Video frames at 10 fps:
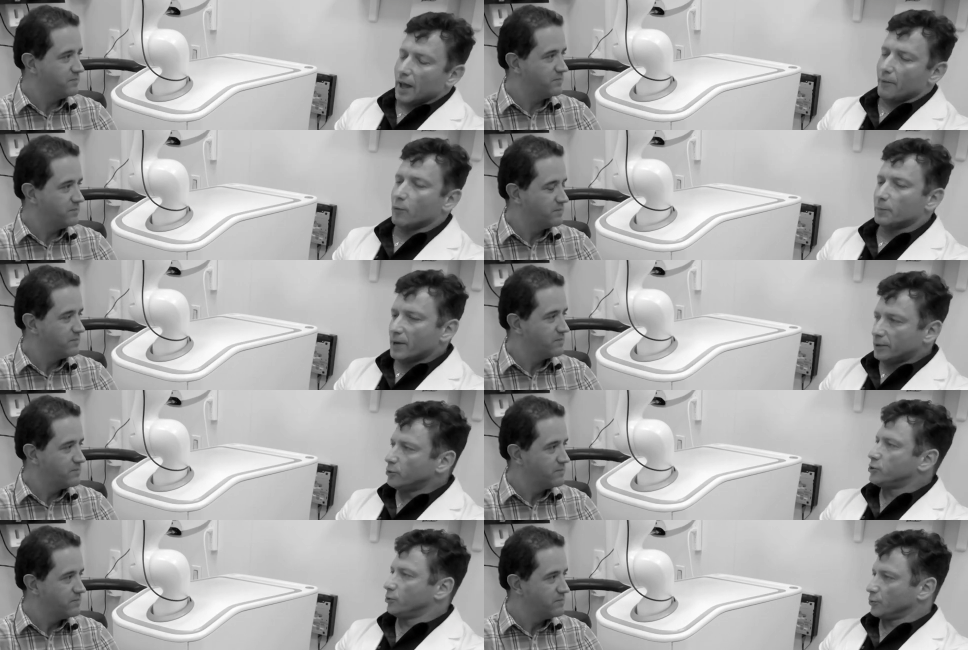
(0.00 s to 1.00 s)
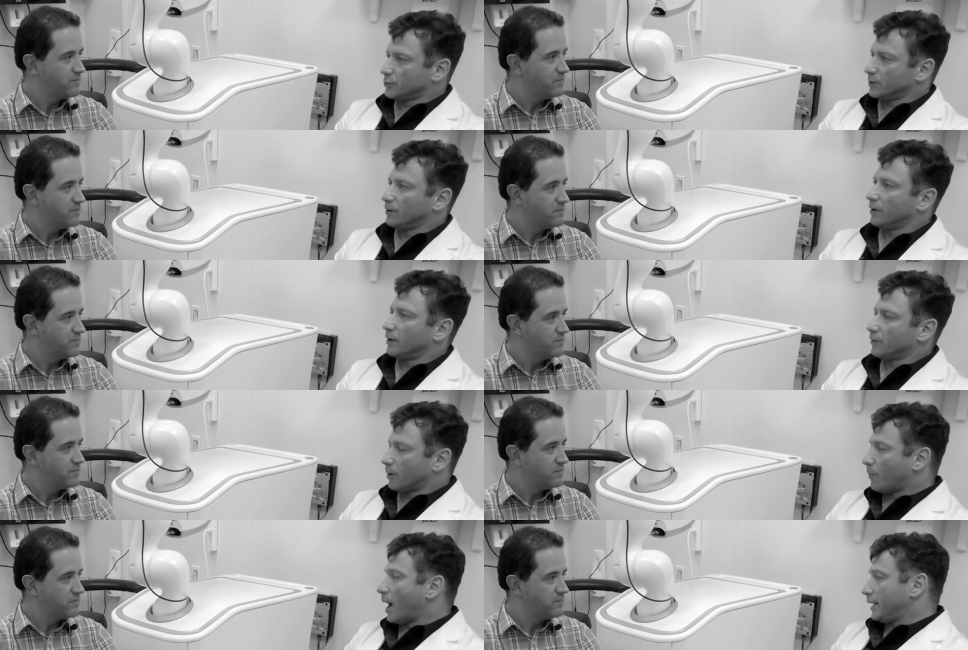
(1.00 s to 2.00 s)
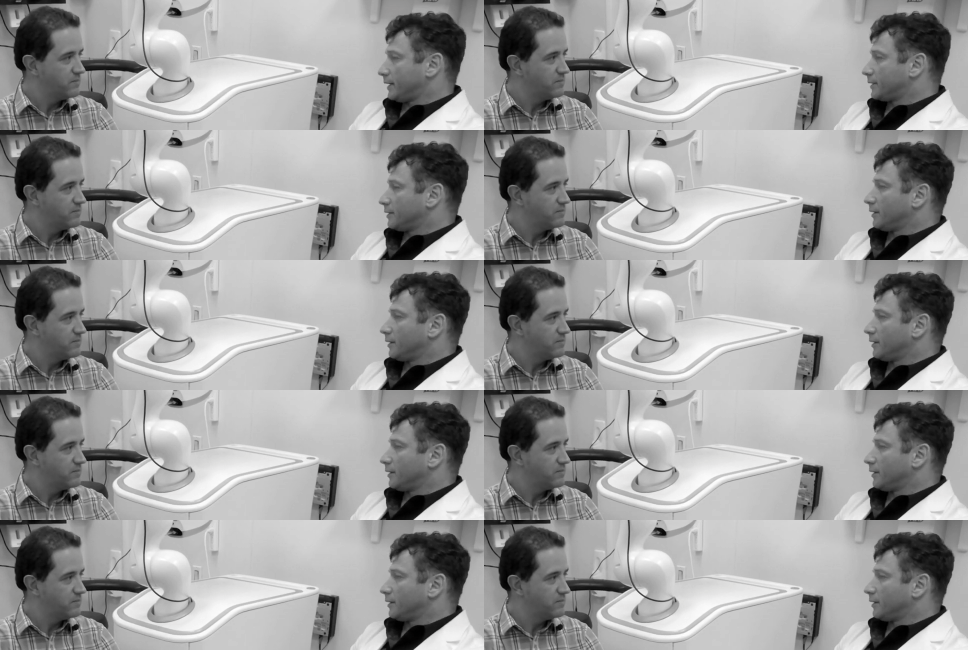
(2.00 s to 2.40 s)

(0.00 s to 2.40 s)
Speaker 1: And what made you choose robotic